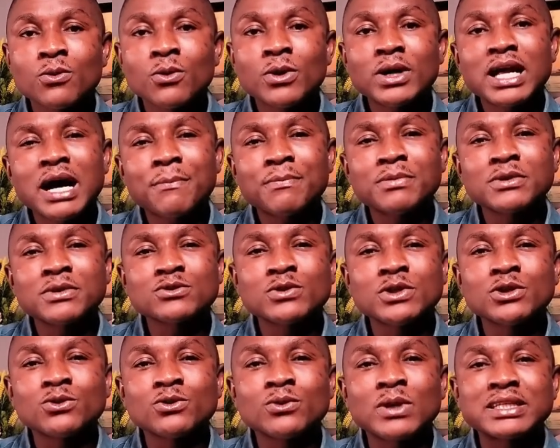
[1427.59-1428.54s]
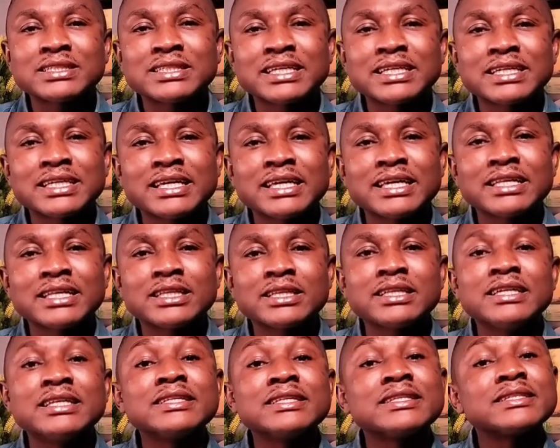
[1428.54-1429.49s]
what happens when you are taking it
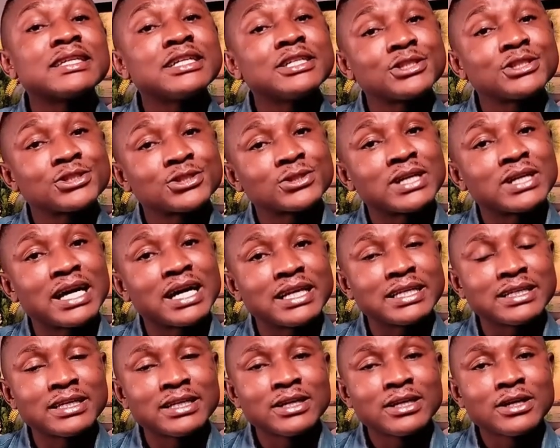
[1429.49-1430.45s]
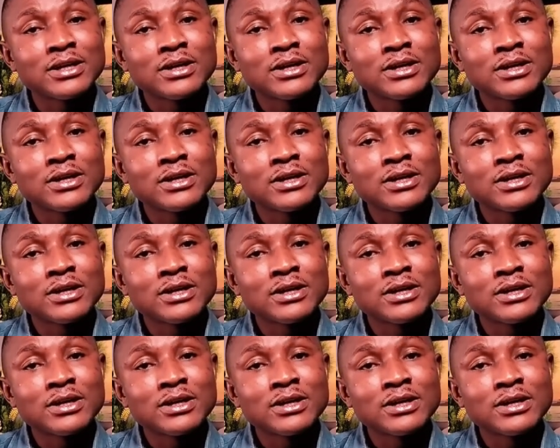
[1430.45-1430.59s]
intentionally?